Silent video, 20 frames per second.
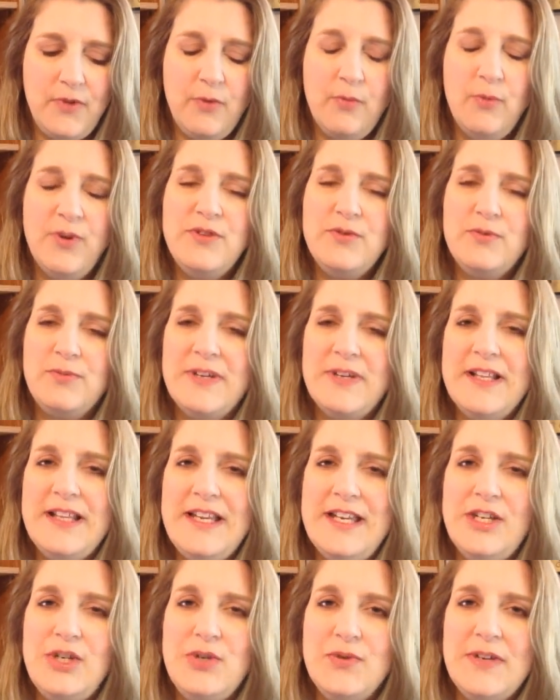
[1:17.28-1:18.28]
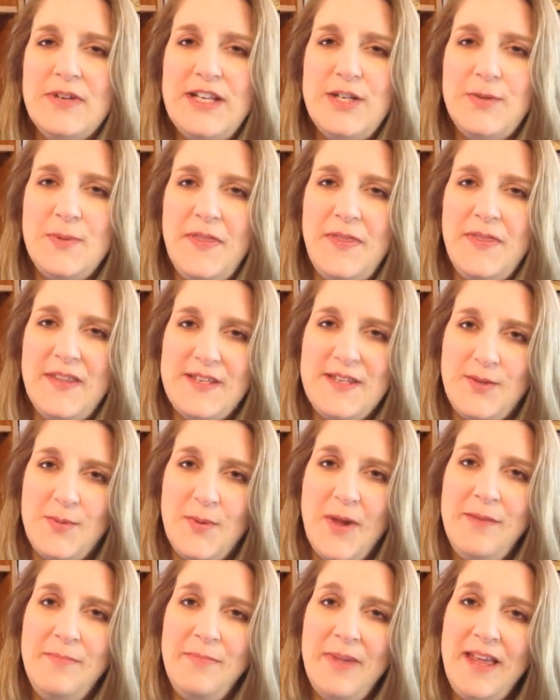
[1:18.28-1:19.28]
was really intrigued with this
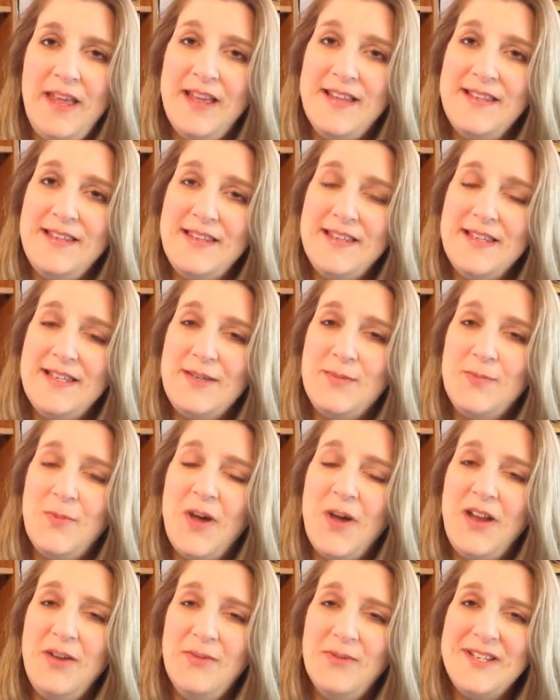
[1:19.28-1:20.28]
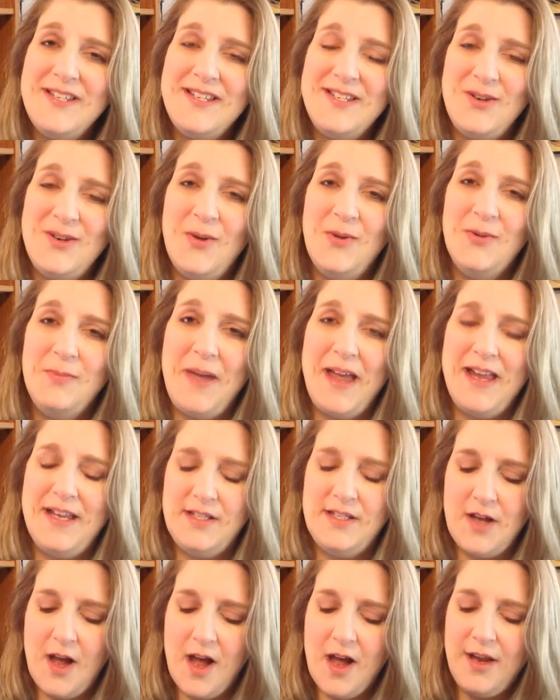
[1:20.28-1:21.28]
one because this one was told by a
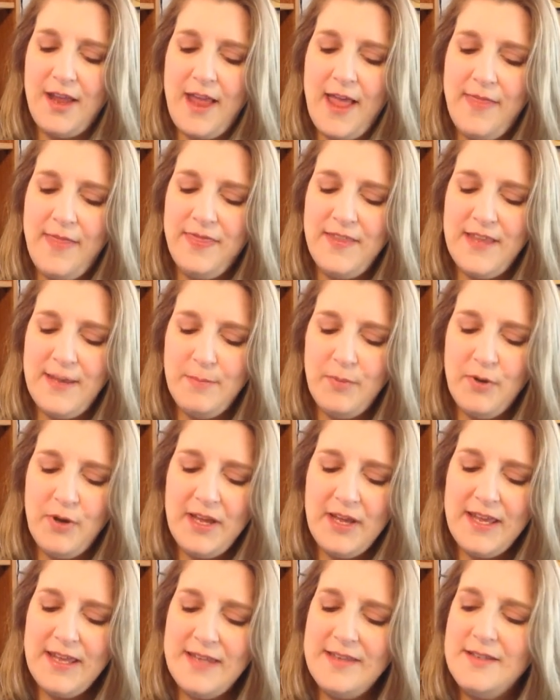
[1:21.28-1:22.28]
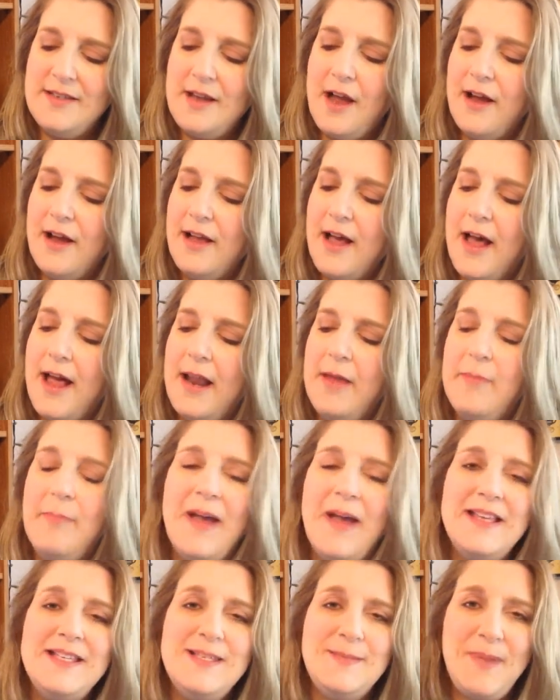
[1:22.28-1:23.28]
dog, and the book is Doggone It
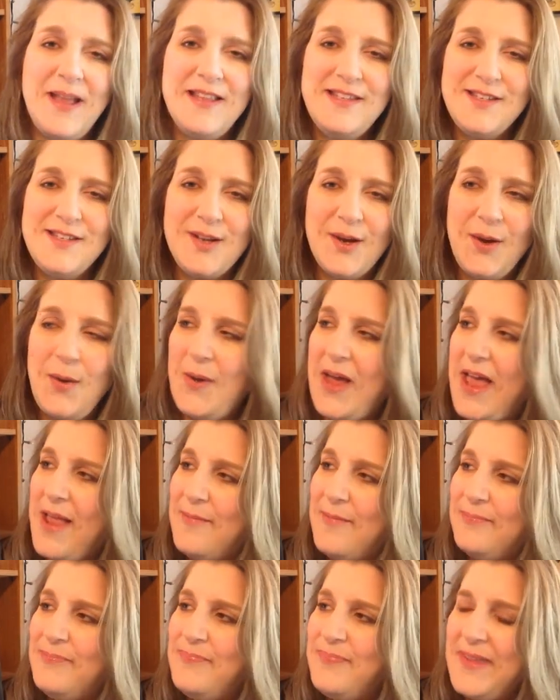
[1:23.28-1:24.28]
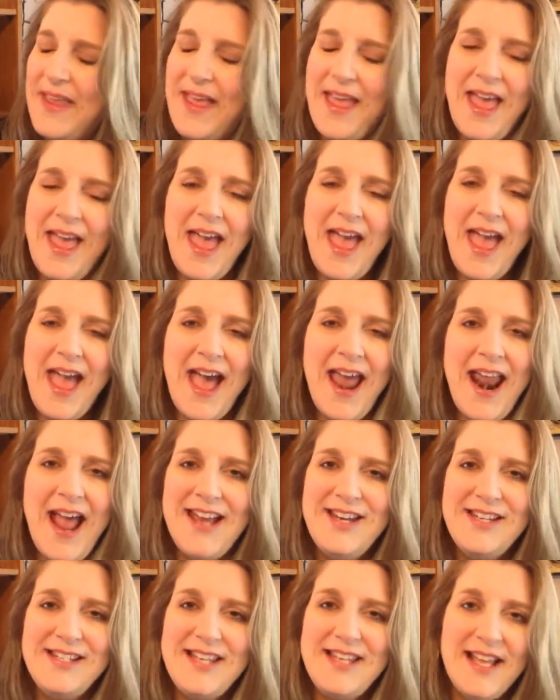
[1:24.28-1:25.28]
by Spencer Quinn. And
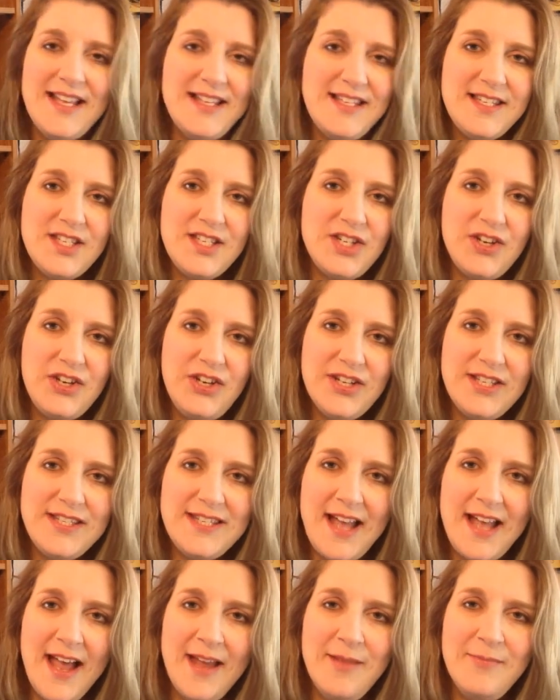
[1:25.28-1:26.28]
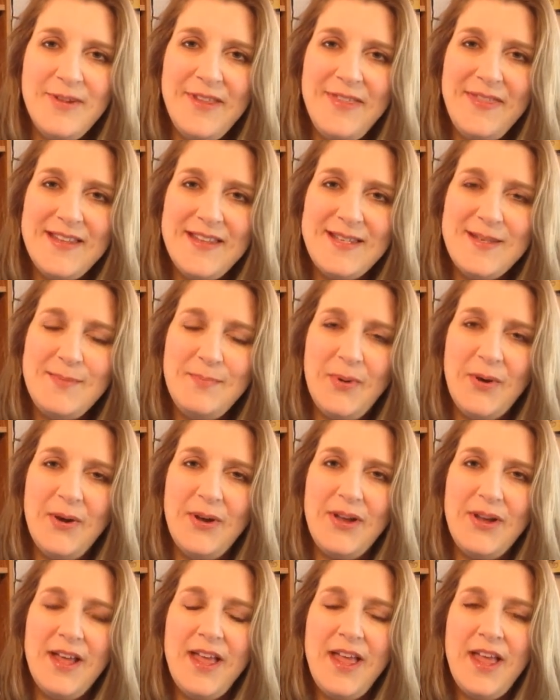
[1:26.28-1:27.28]
I just had such a good time with this
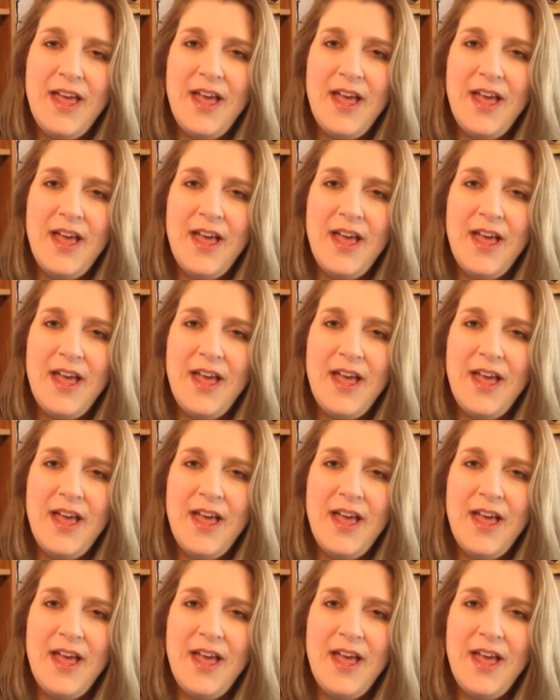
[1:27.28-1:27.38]
book.